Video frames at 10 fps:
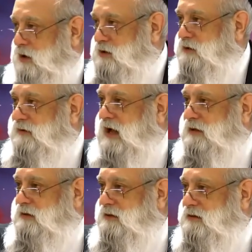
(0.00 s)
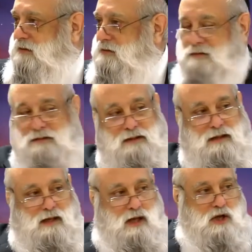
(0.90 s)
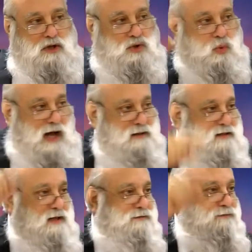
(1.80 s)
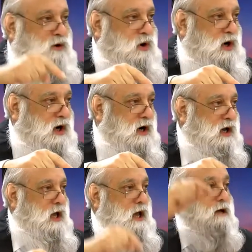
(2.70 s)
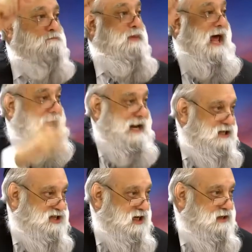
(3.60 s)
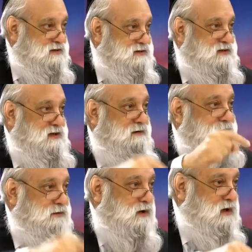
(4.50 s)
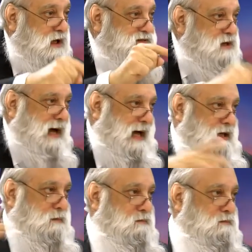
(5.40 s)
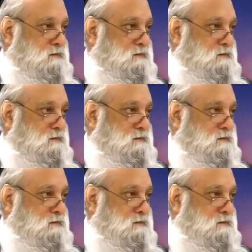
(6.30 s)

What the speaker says: You know what you'll find? 24 pages full of gemachim.